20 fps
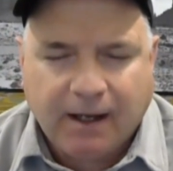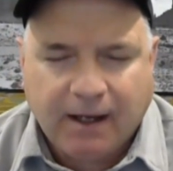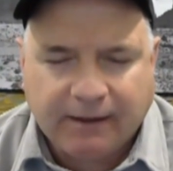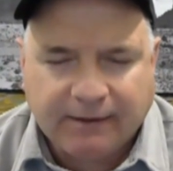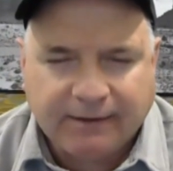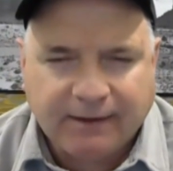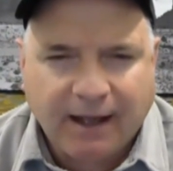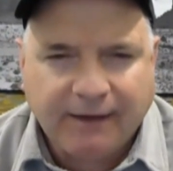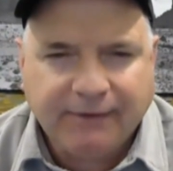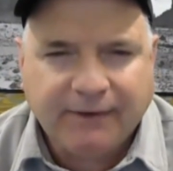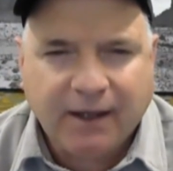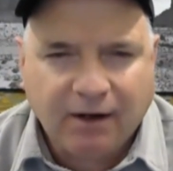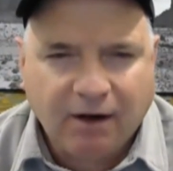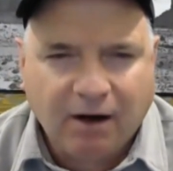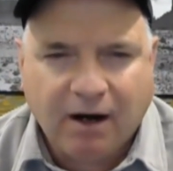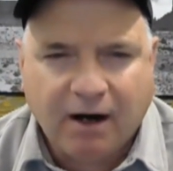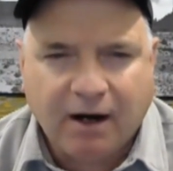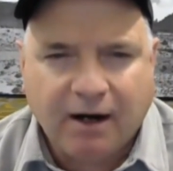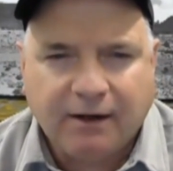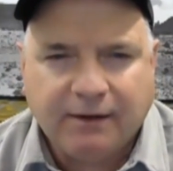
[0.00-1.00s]
It's not that
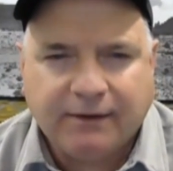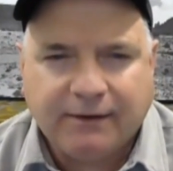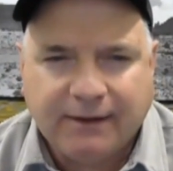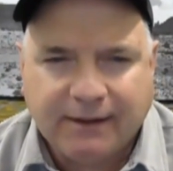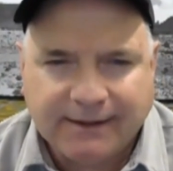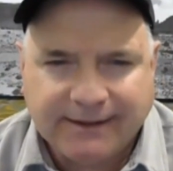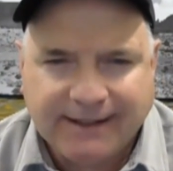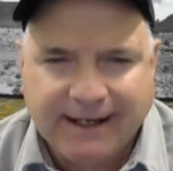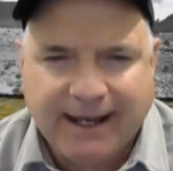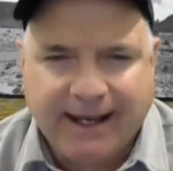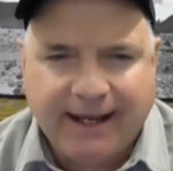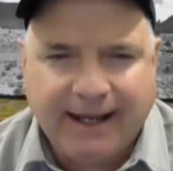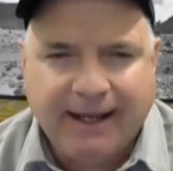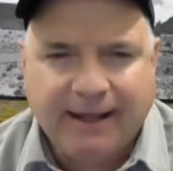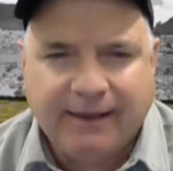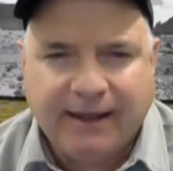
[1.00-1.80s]
hard to say